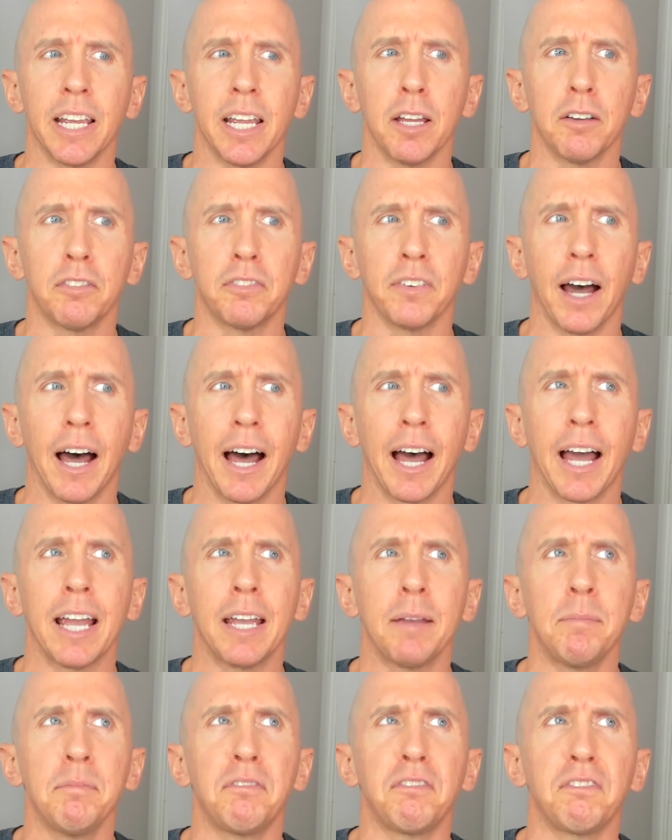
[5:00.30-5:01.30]
if
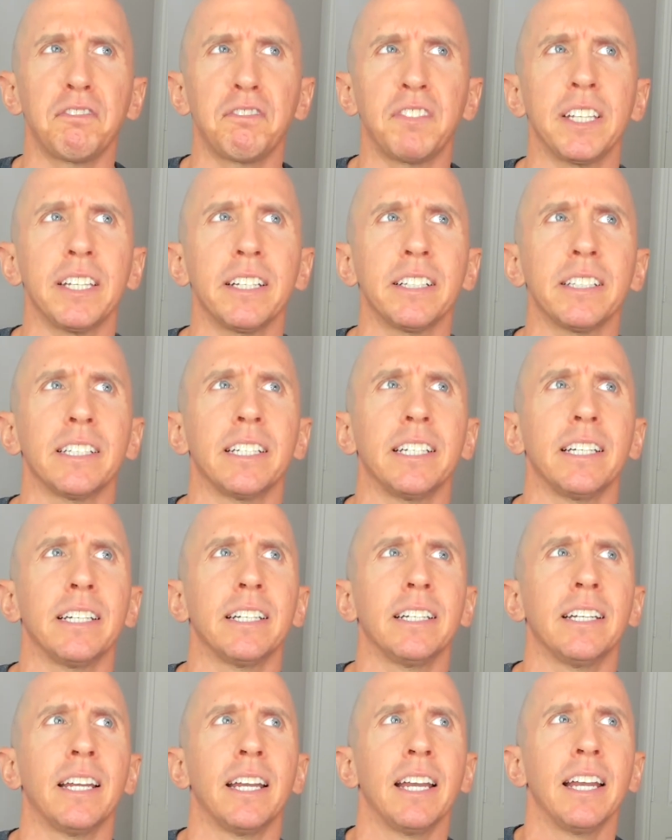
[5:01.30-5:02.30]
I'm
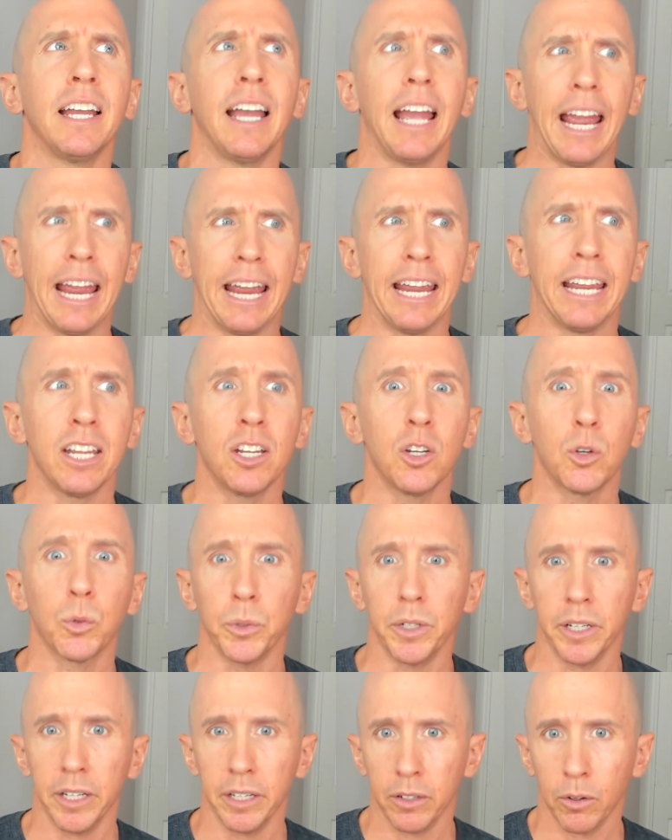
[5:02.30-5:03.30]
feeling
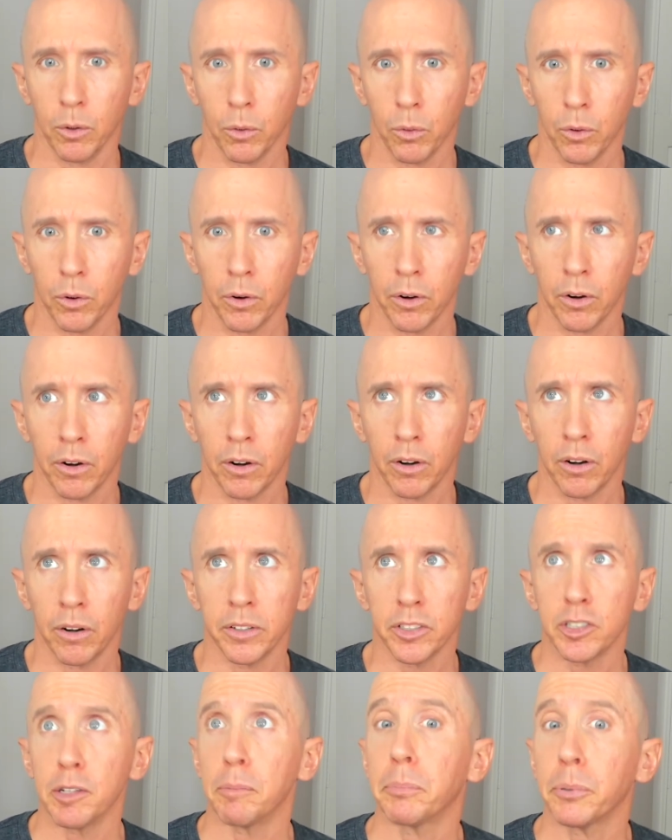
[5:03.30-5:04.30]
angry or
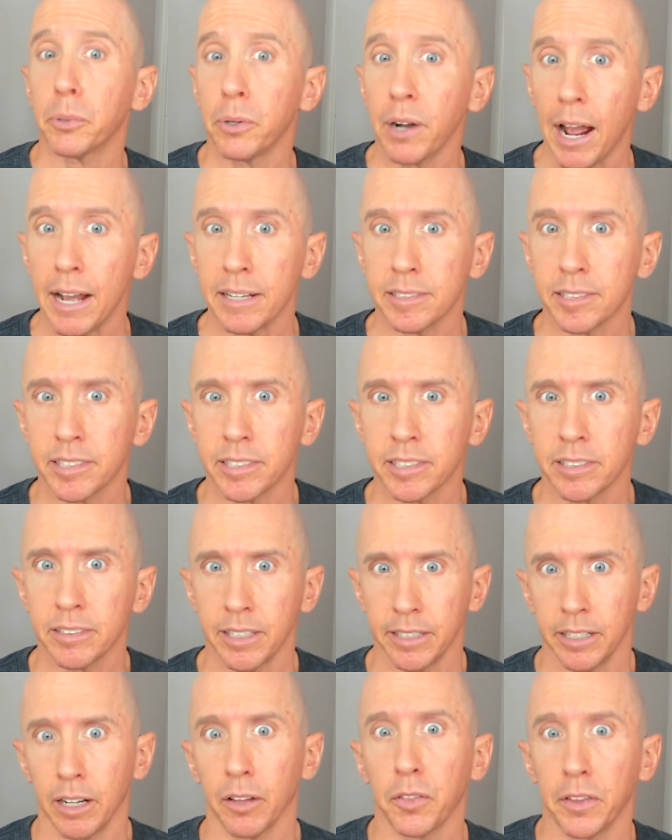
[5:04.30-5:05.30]
depressed,
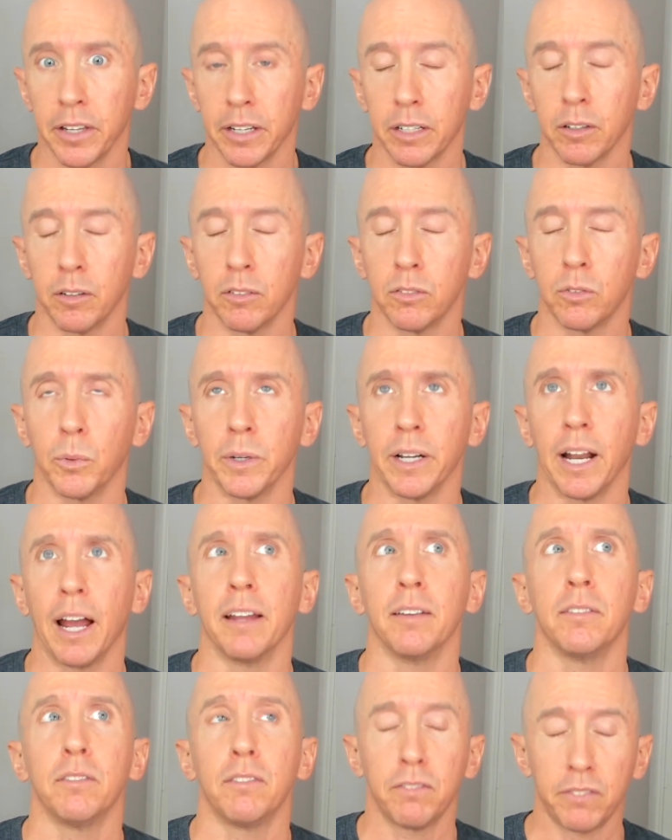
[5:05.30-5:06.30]
and I'll think of when
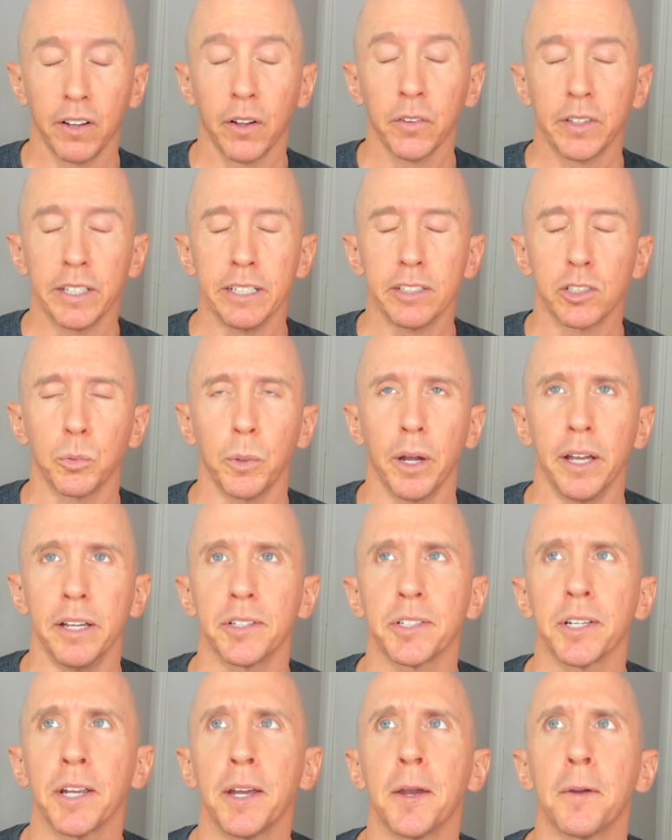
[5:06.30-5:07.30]
I felt these
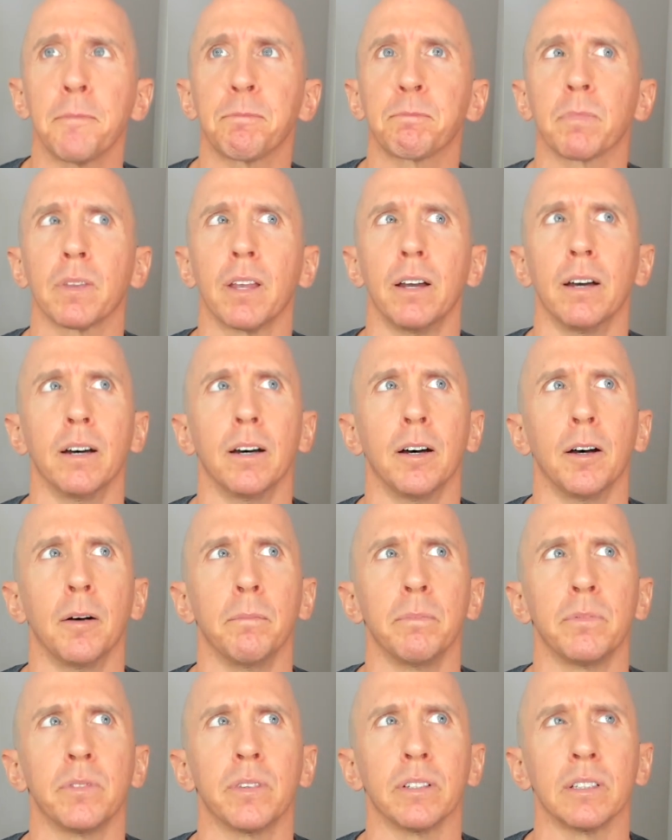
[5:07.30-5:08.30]
ways,
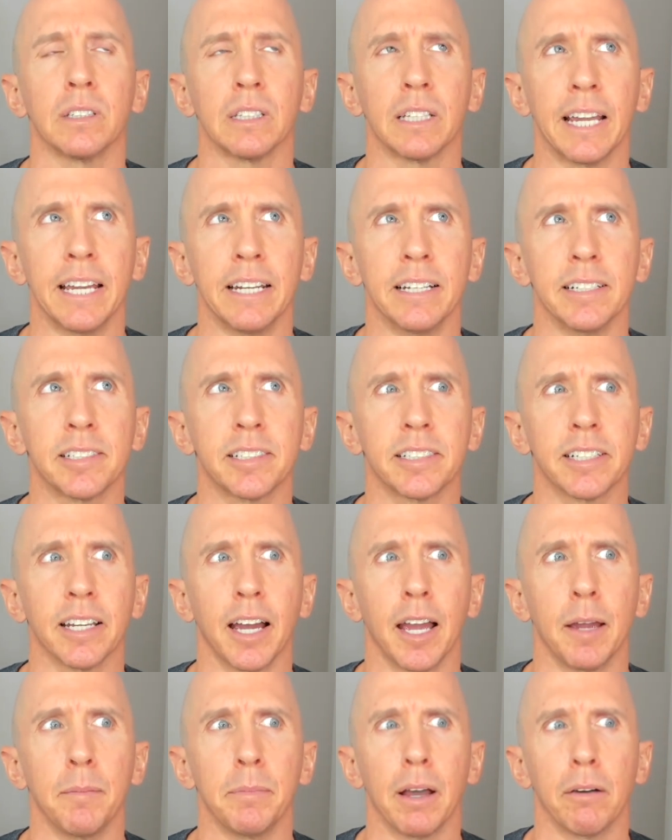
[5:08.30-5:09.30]
the latest
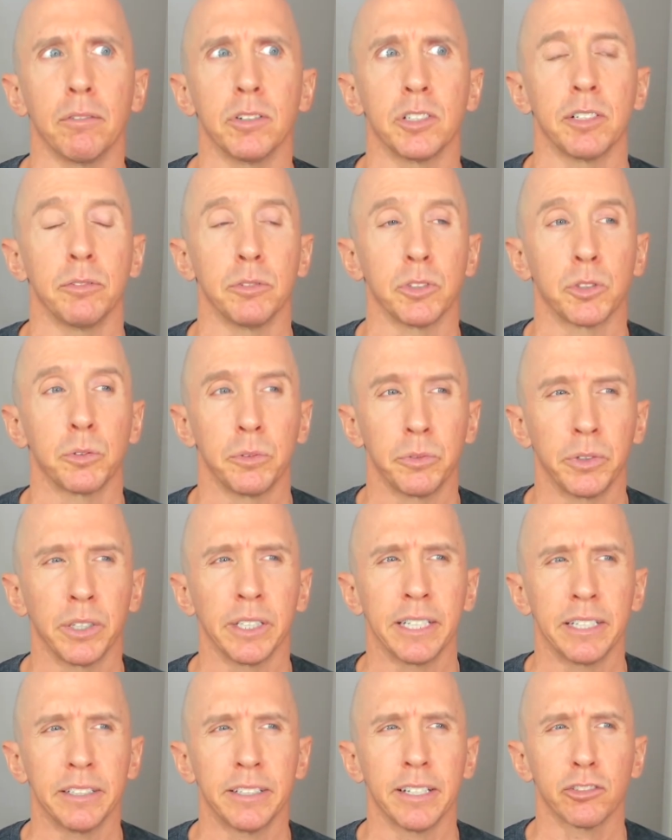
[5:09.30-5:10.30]
time it was
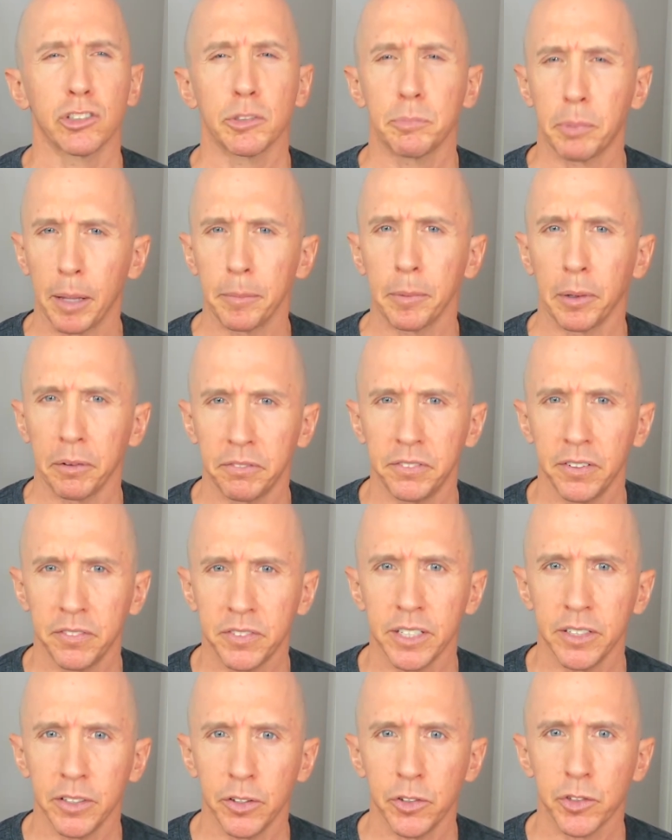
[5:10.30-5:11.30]
really intense was probably about
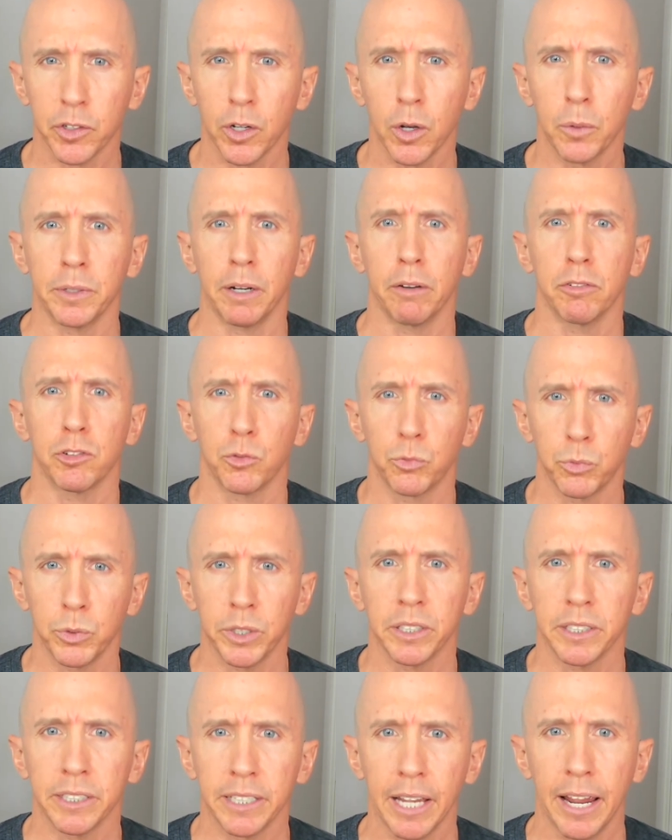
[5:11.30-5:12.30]
15 years ago when I was
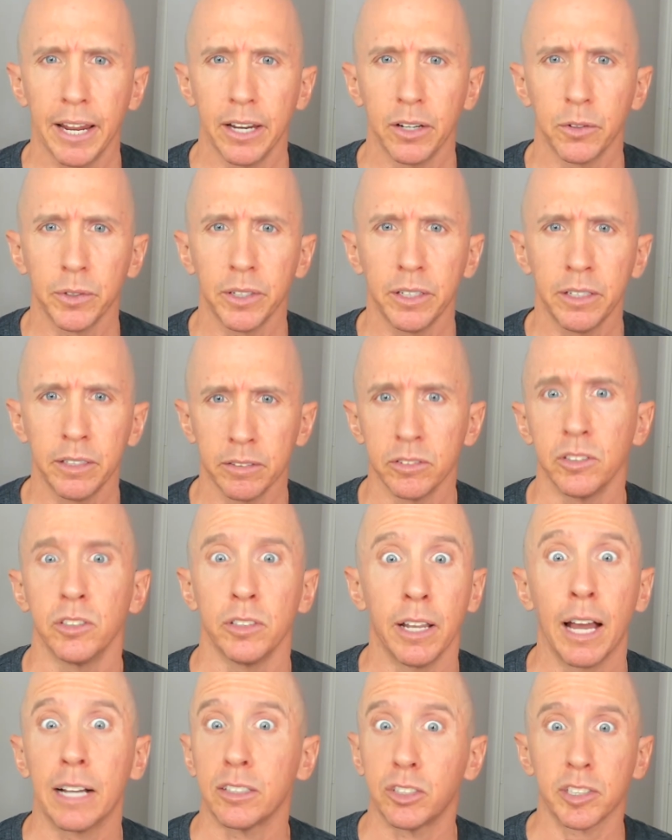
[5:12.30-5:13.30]
really angry.
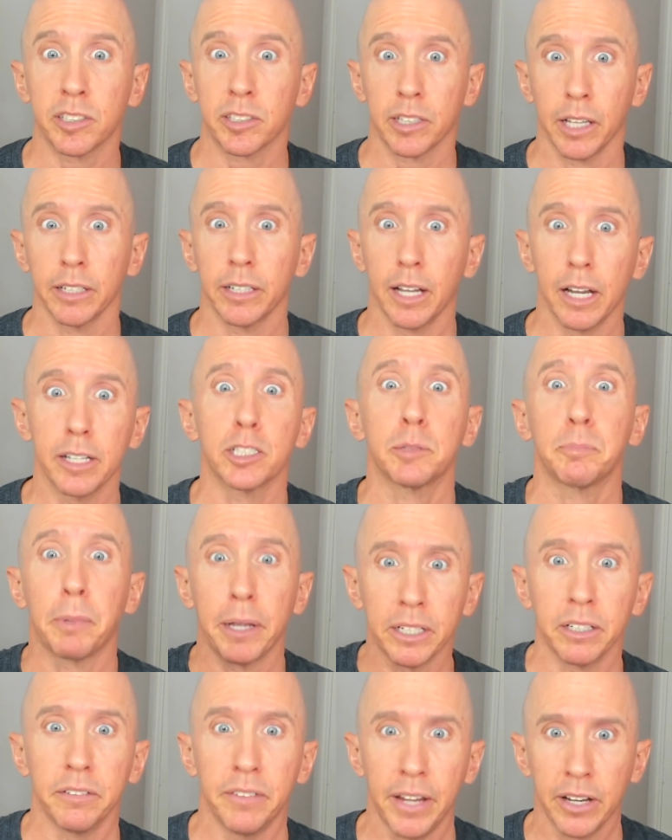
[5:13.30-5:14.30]
Not just like a
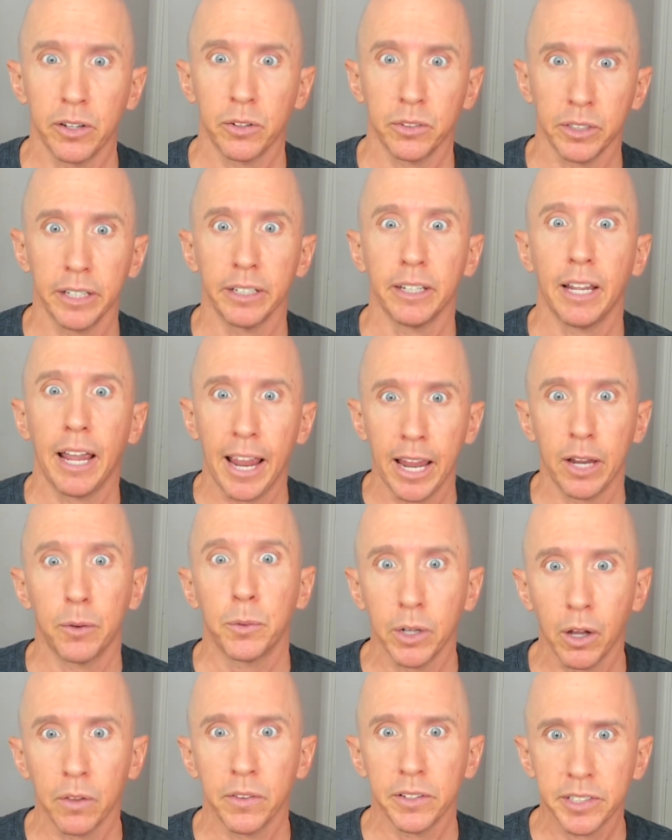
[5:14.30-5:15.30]
spike of anger, like
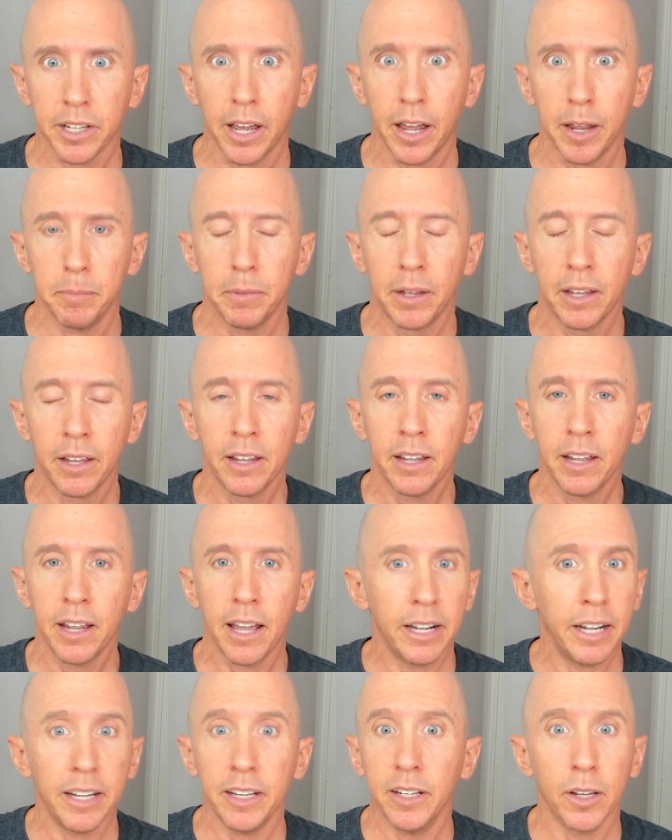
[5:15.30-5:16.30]
angry all the time.
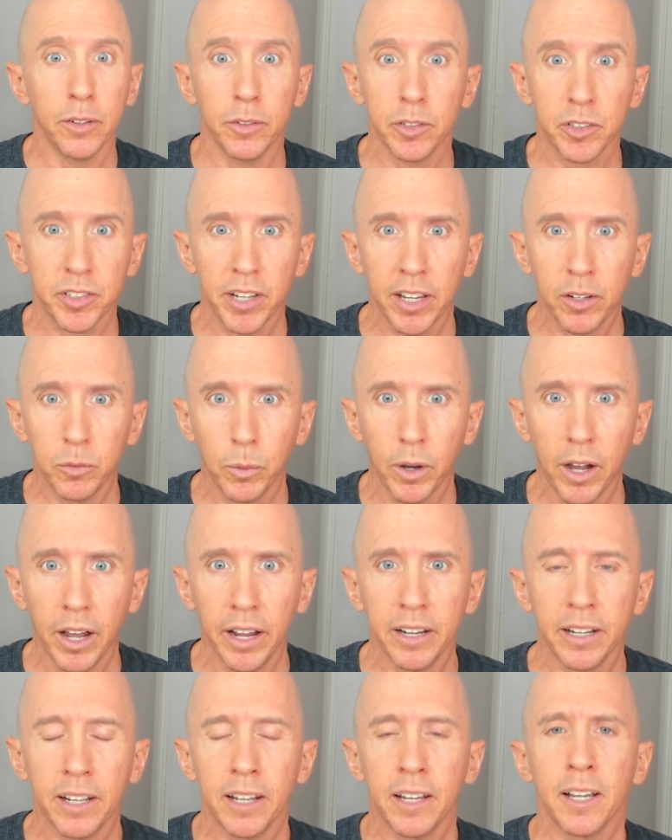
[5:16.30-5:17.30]
And I didn't understand why.